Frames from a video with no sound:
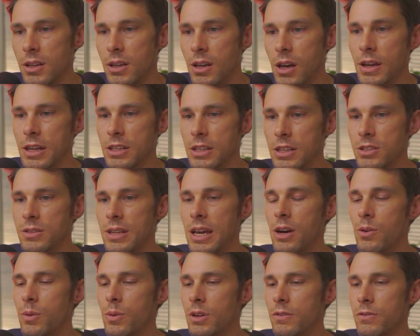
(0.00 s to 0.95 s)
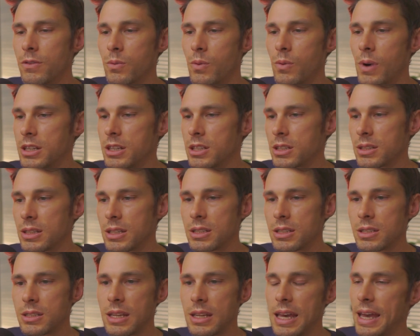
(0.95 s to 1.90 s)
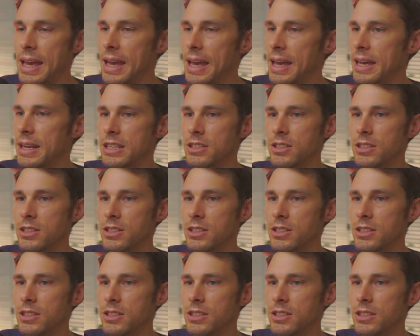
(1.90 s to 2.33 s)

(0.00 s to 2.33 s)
Okay, so now what if we're watching this and it's